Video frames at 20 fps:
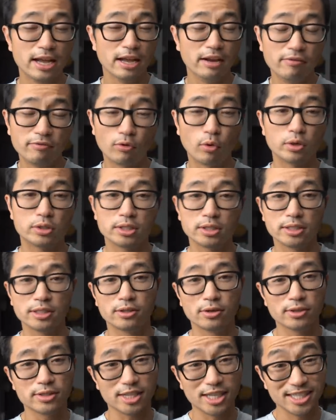And fortunately,
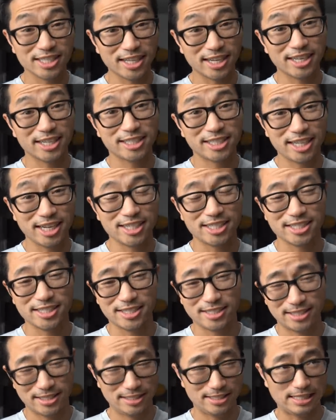those aesthetic
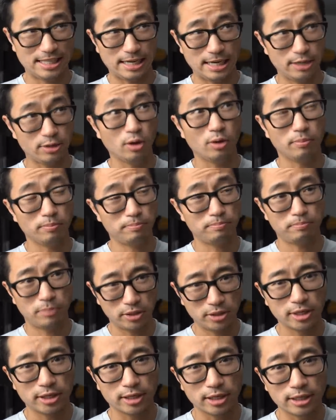changes that I don't
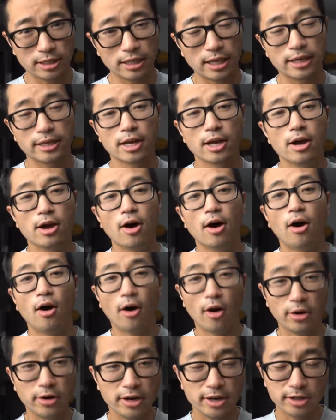particularly like
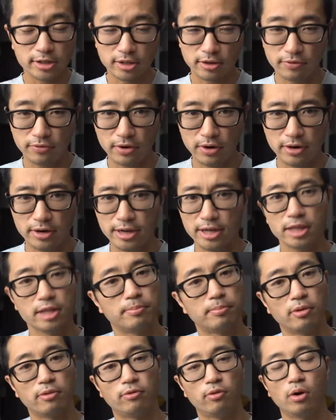aren't interfering in
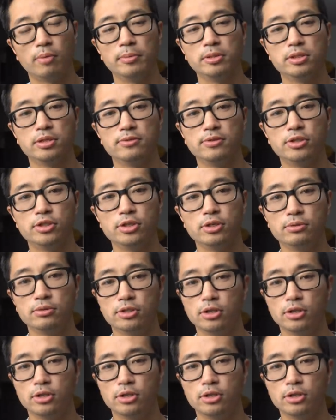the performance of the shoe.